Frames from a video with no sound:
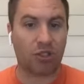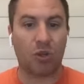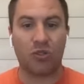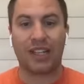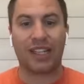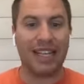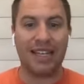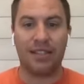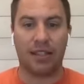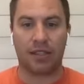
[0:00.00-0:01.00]
So it's really
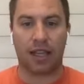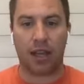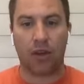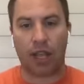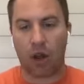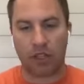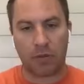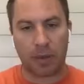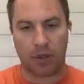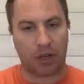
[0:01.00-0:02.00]
easy to say, okay, all these
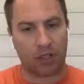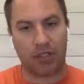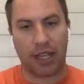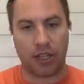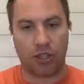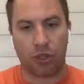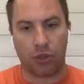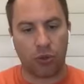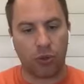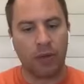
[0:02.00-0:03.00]
people that are in stage
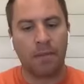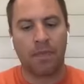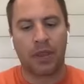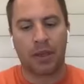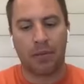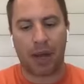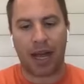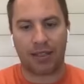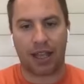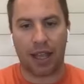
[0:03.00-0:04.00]
two,
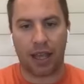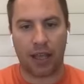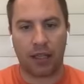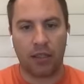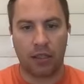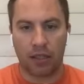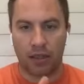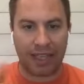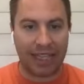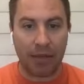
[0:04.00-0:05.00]
box A,
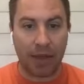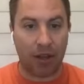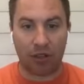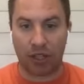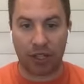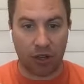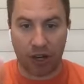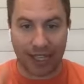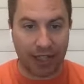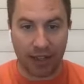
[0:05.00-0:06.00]
the email is
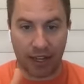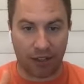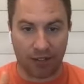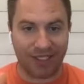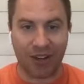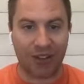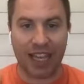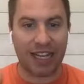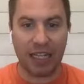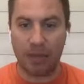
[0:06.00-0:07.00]
already in there. You know, the
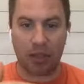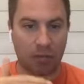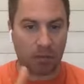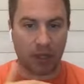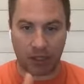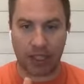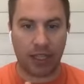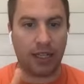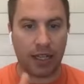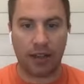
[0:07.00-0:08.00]
canned email is built
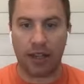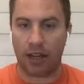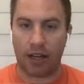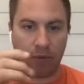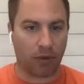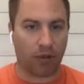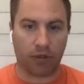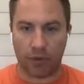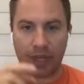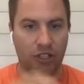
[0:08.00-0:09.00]
in in there, and
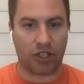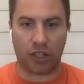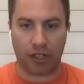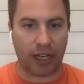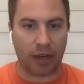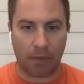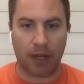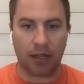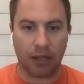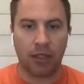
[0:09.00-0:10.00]
we're, we can just literally hit a
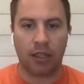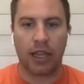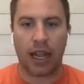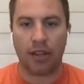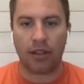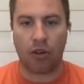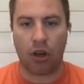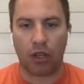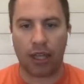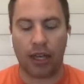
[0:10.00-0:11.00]
button and then they'll
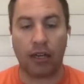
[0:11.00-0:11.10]
all get it.